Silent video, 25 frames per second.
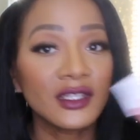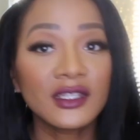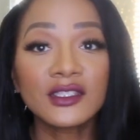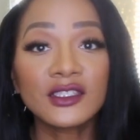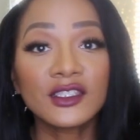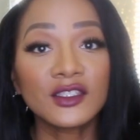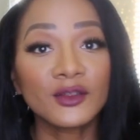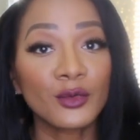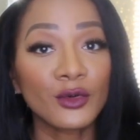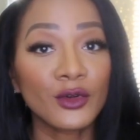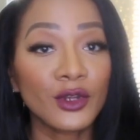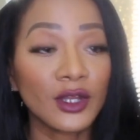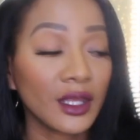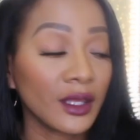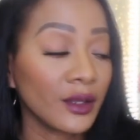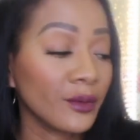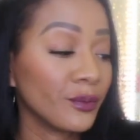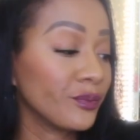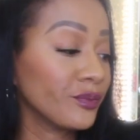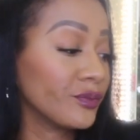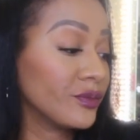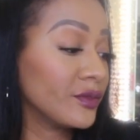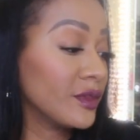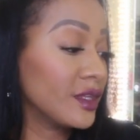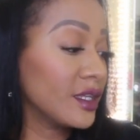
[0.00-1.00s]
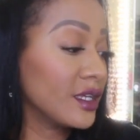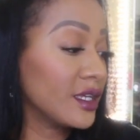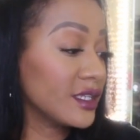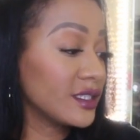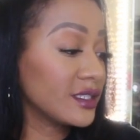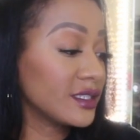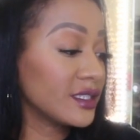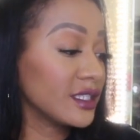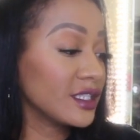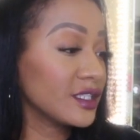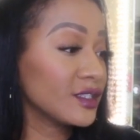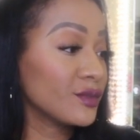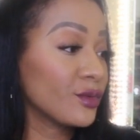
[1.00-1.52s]
this is pretty
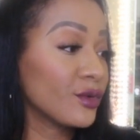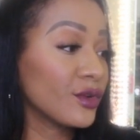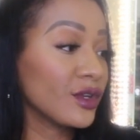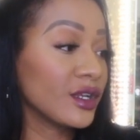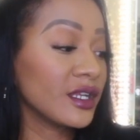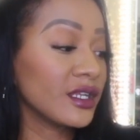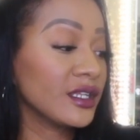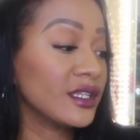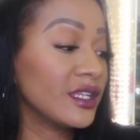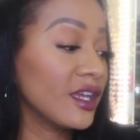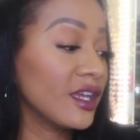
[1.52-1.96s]
this is pretty